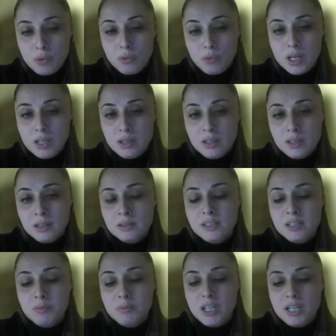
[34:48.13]
well on
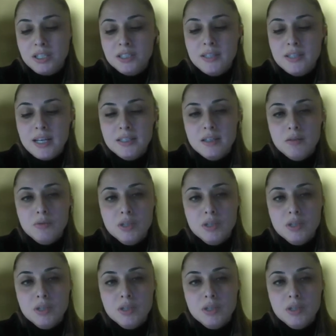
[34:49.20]
simulated data.